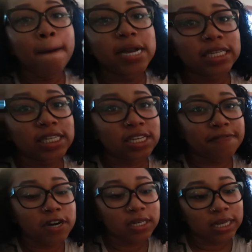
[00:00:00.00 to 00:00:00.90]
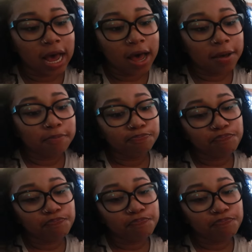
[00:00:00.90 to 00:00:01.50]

But this is just first stop.